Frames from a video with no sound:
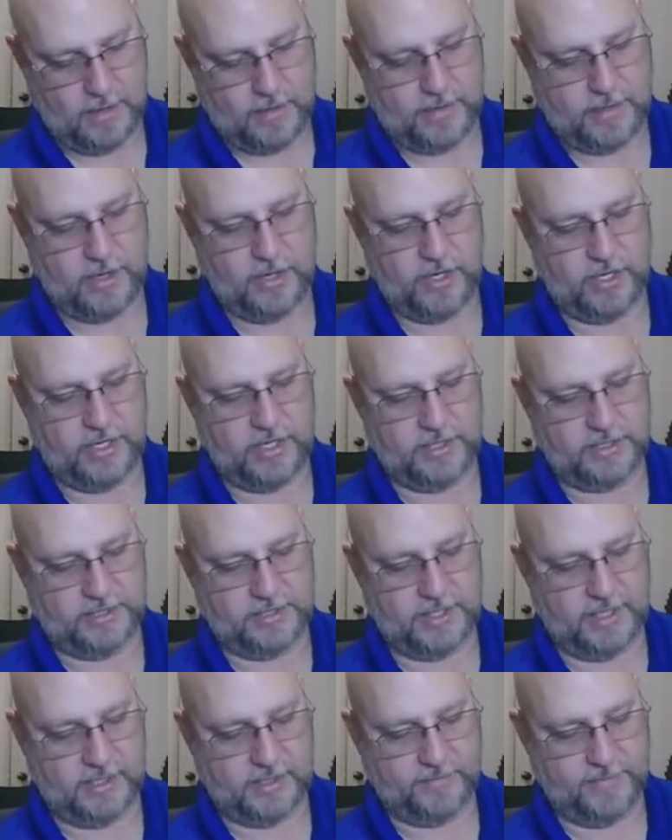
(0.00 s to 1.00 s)
There you can
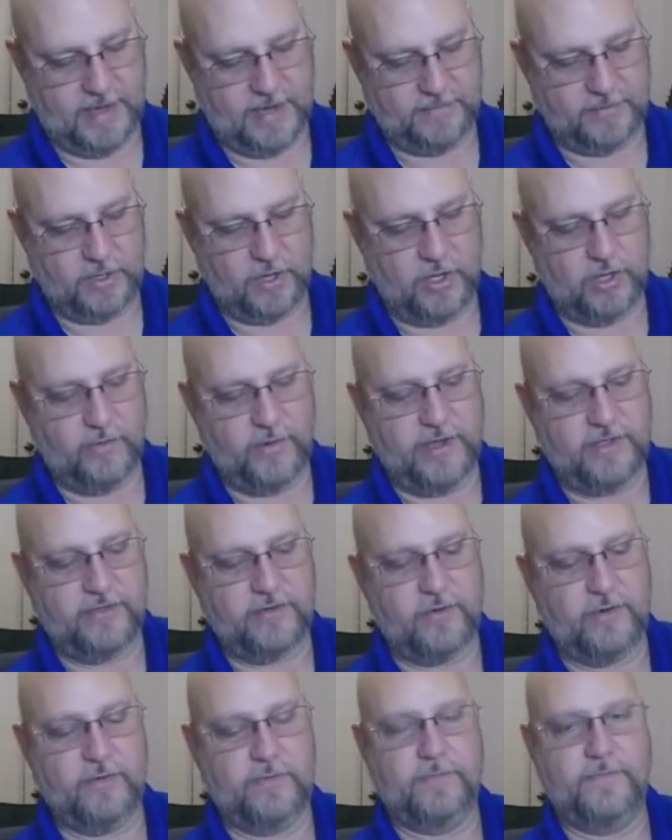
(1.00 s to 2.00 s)
see it's popped all the way
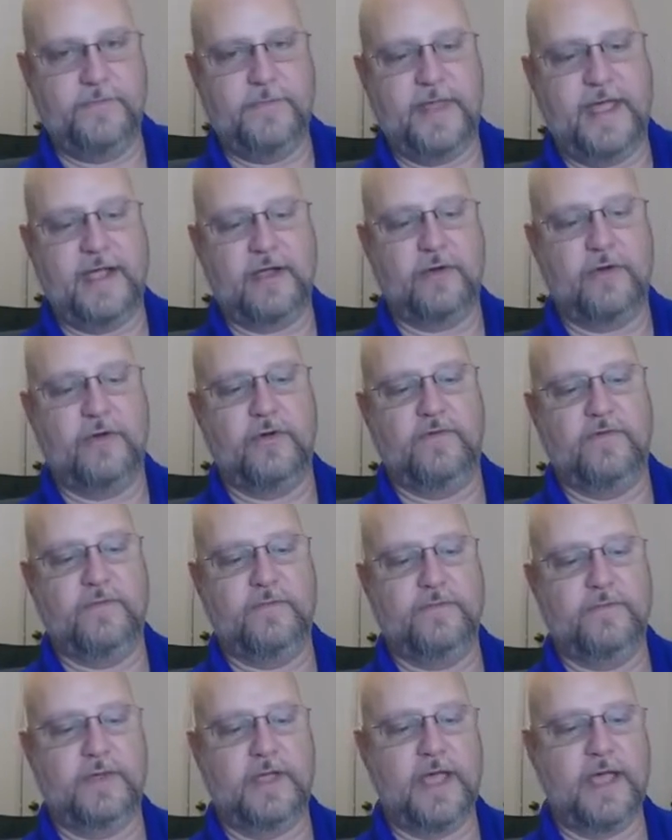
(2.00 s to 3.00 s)
through that groove,
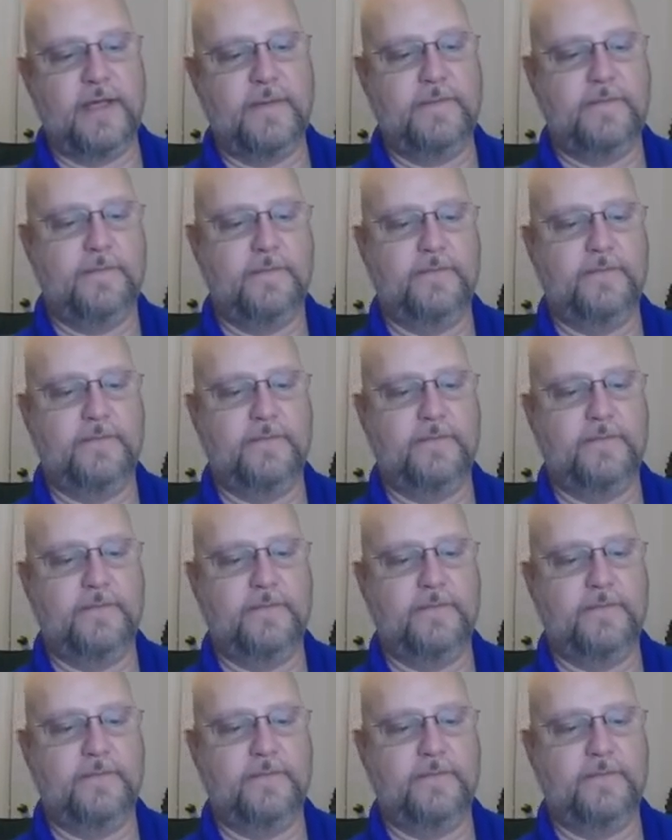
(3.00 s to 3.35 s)
okay?